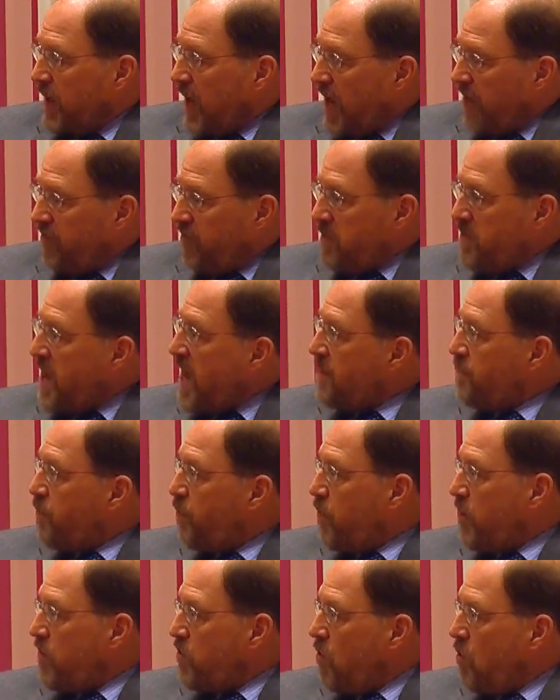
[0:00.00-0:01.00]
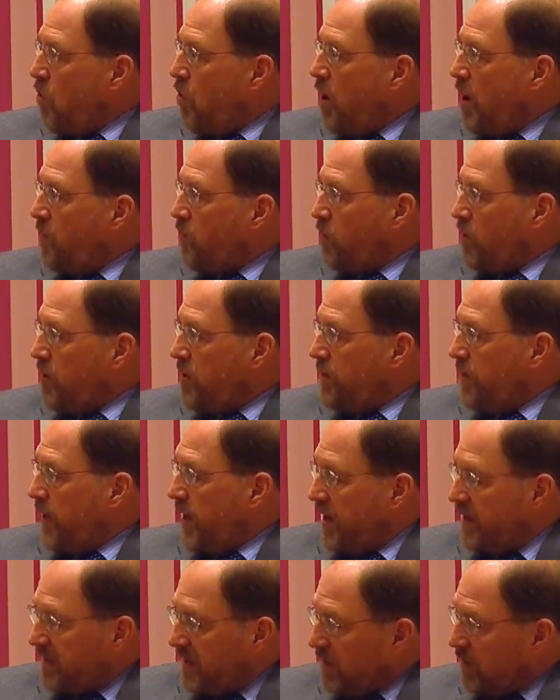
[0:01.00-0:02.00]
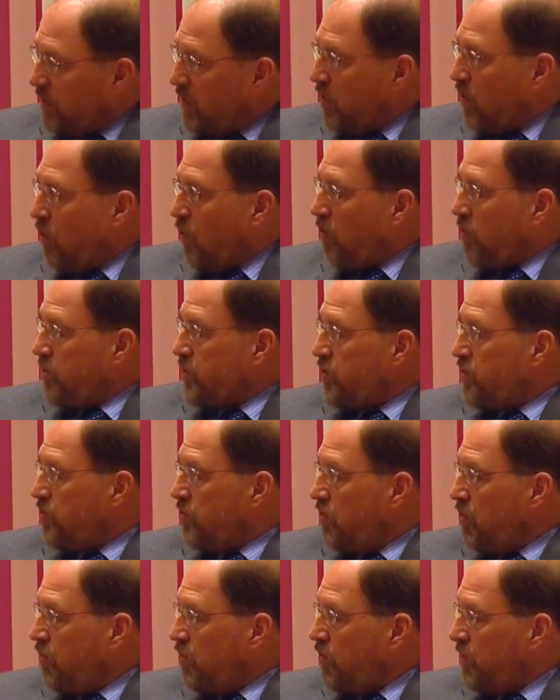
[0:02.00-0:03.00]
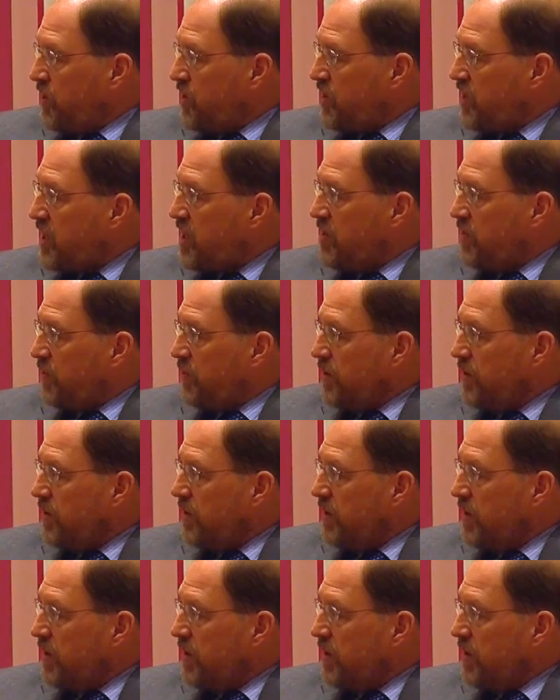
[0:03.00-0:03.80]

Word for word: And from that point onward, I think the course was sealed.